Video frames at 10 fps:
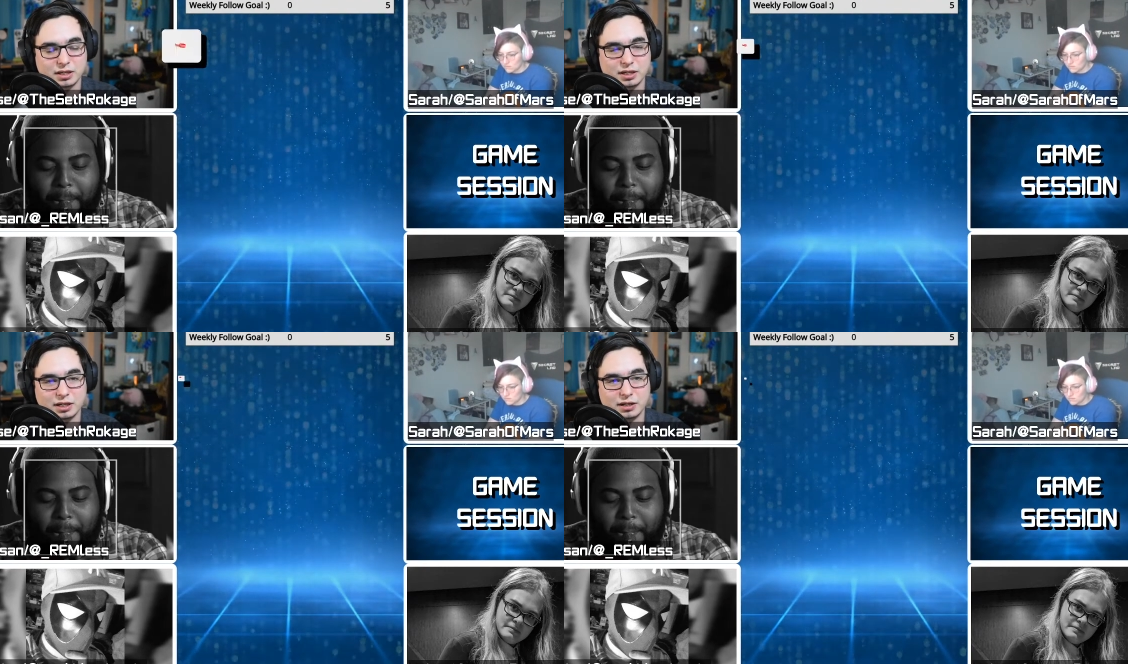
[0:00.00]

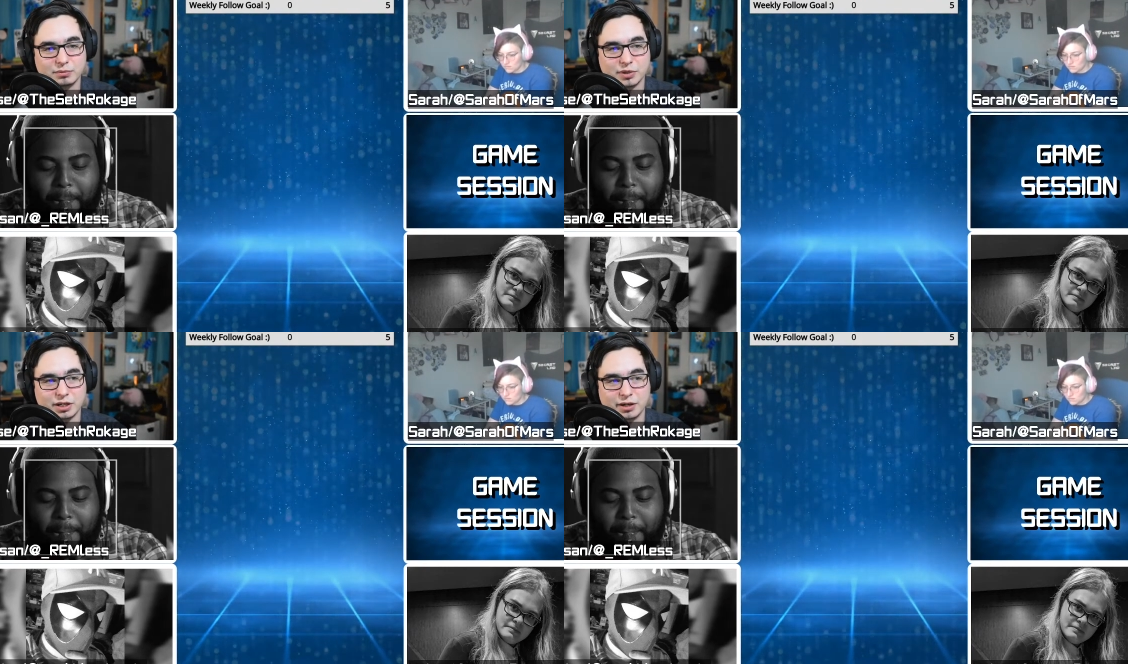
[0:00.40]
Speaker 1: Um,
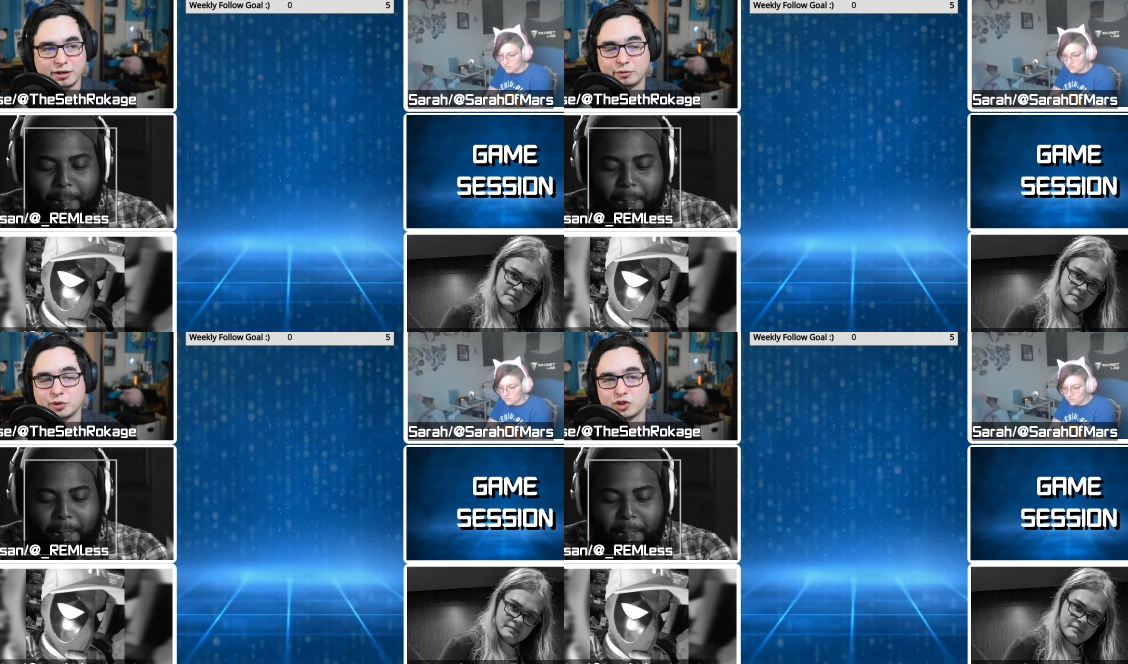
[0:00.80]
the, I,
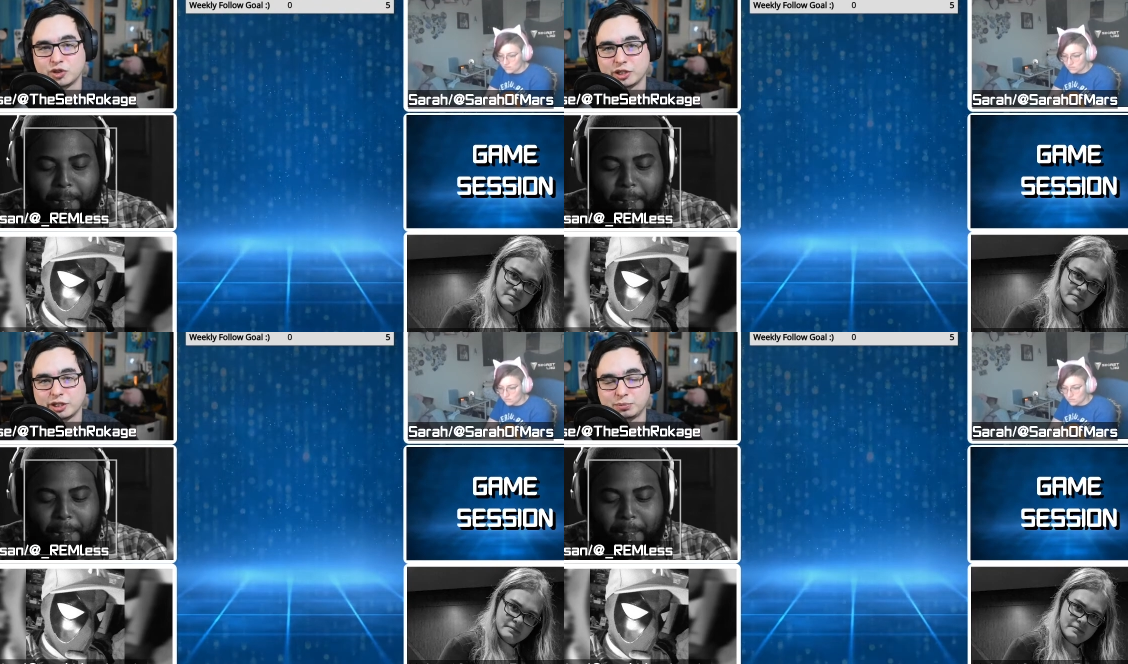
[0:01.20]
I, would mostly
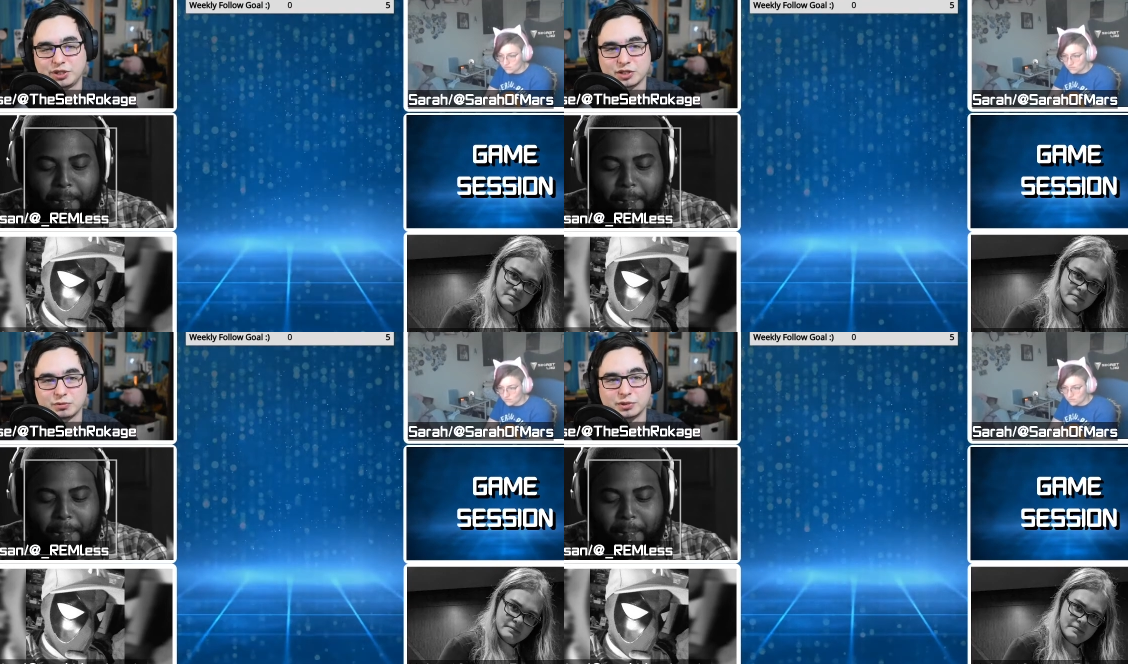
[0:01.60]
say like
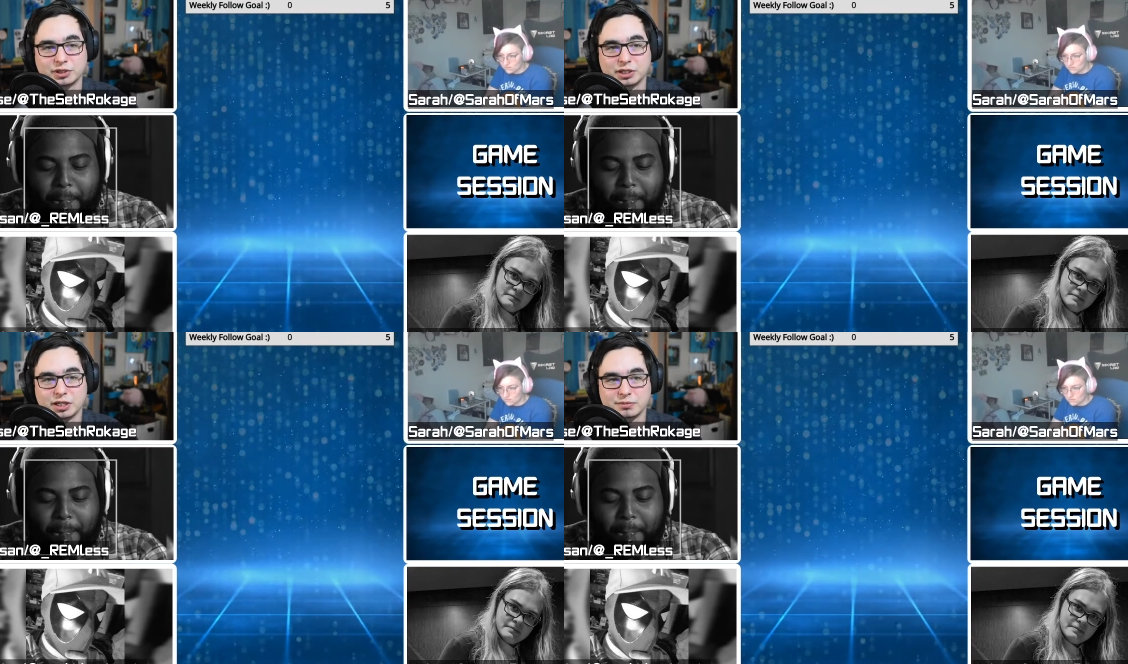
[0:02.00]

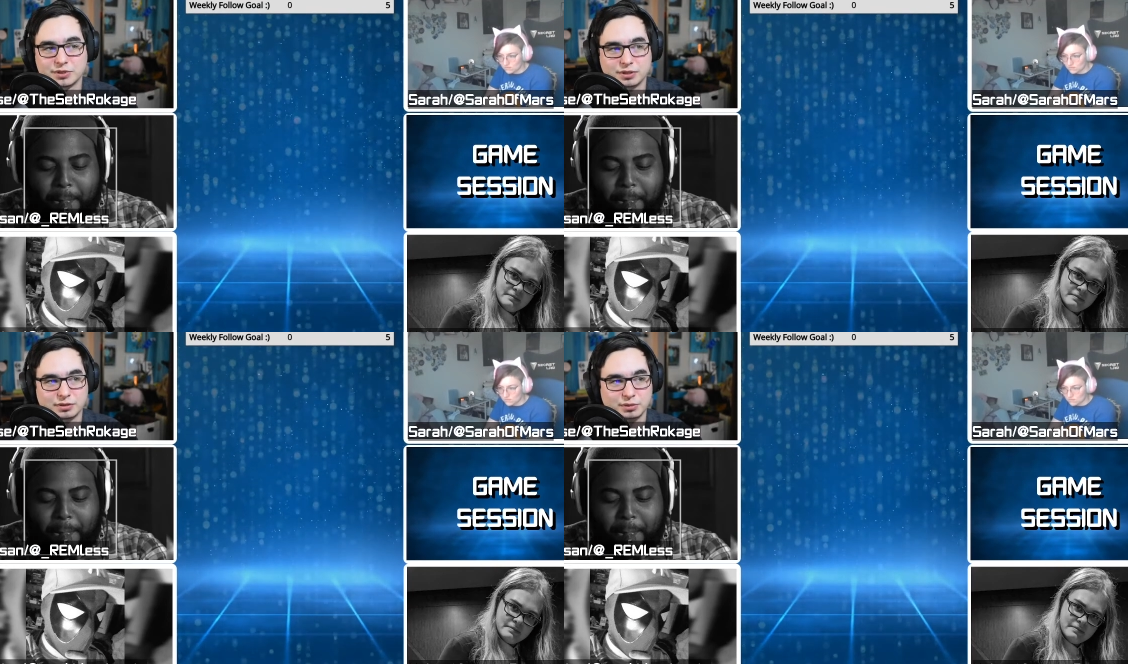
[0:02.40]
PS1 games,